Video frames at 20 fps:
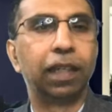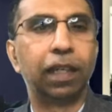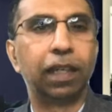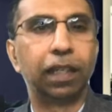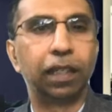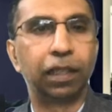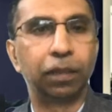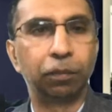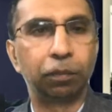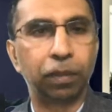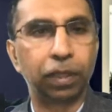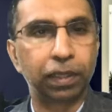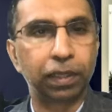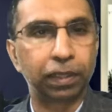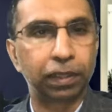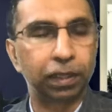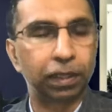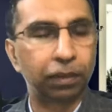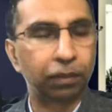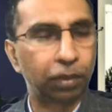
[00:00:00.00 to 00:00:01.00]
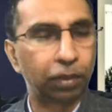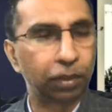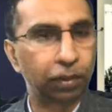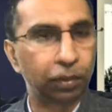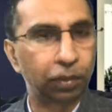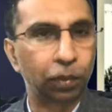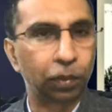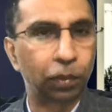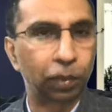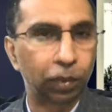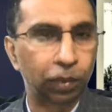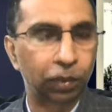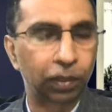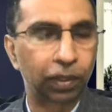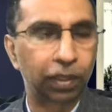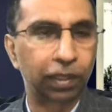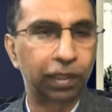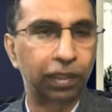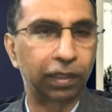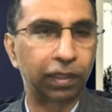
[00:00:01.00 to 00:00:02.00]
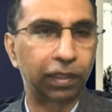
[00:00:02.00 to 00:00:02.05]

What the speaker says: and the person was so good.